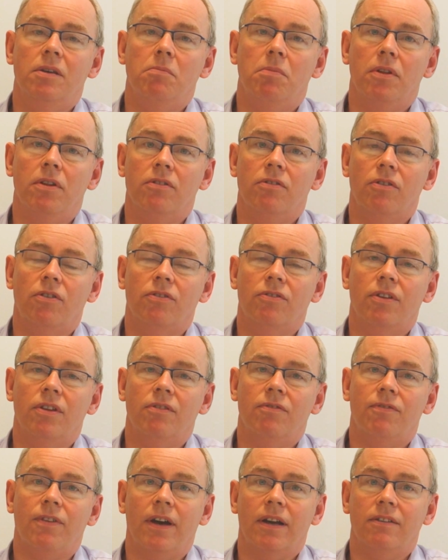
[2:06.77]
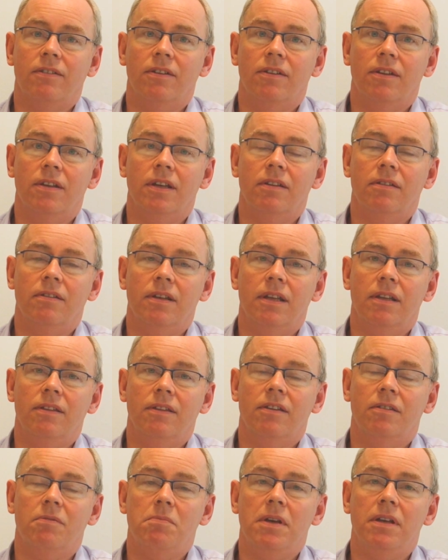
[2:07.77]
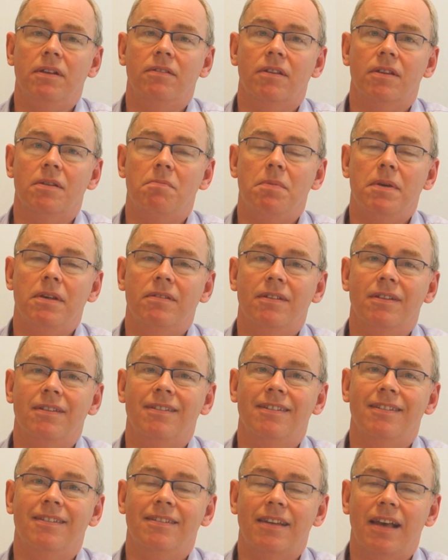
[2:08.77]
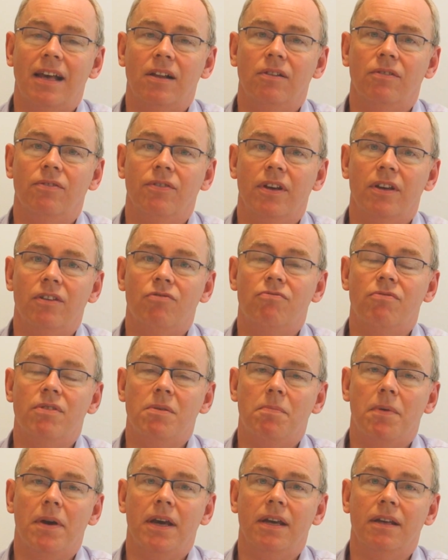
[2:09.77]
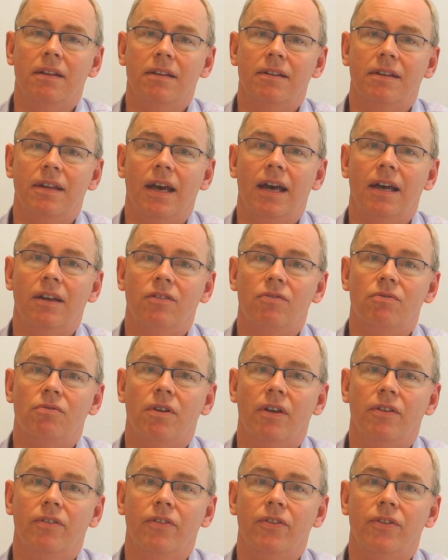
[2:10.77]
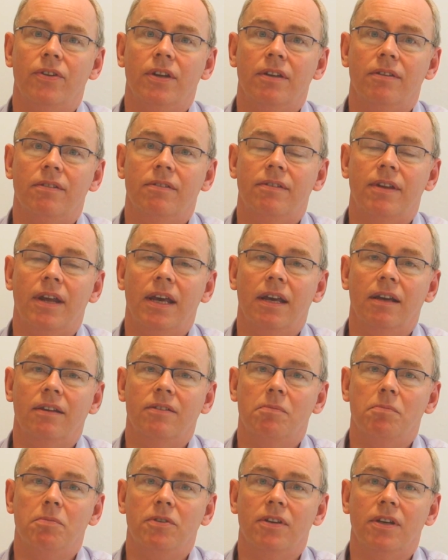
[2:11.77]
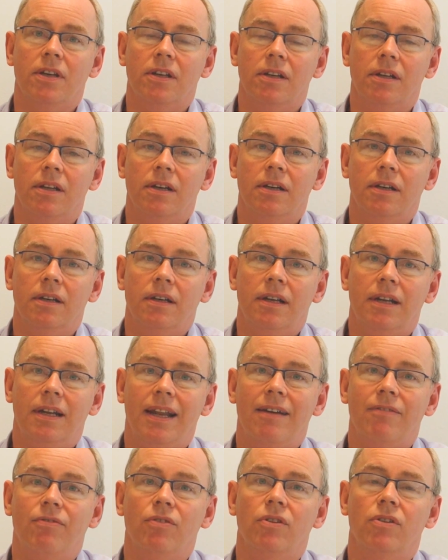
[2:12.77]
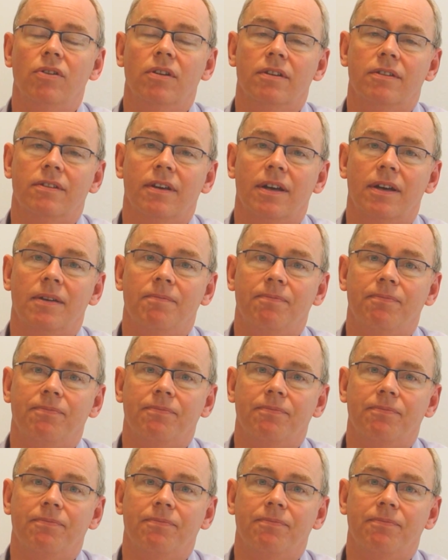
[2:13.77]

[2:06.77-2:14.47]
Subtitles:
But there's also the factor that this means that the business itself is repaying the debt rather than it staying at a particular level all the time.